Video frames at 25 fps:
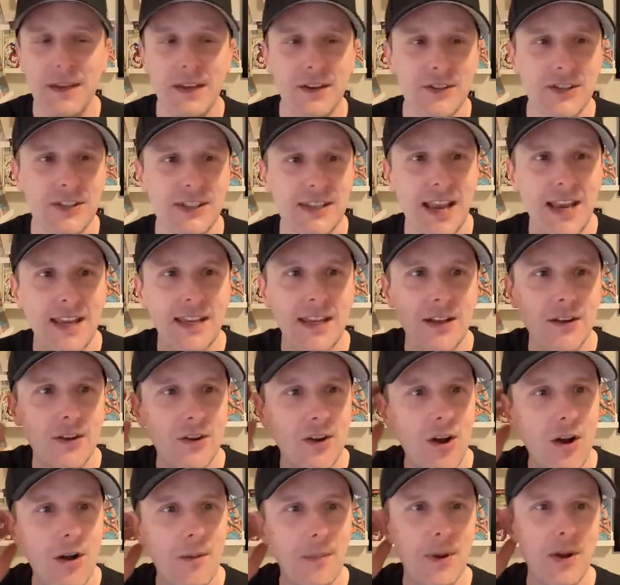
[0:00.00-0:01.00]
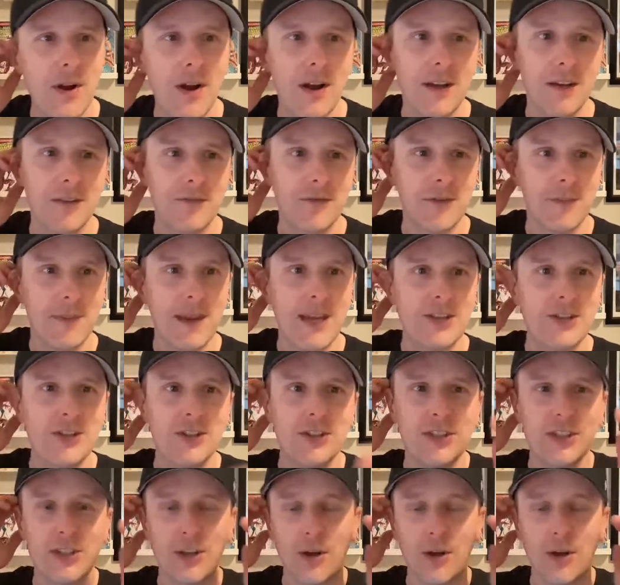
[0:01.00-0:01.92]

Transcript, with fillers: But here's San Diego Comic Con information.